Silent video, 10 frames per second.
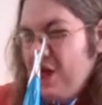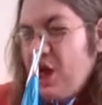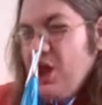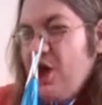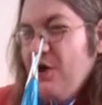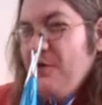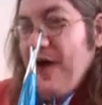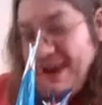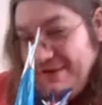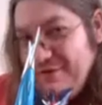A long
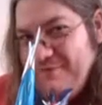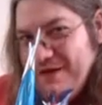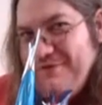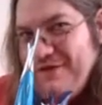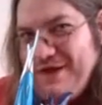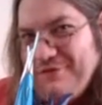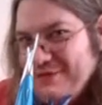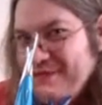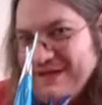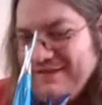way from my
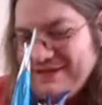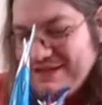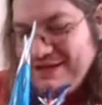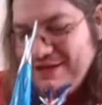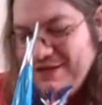favourite series.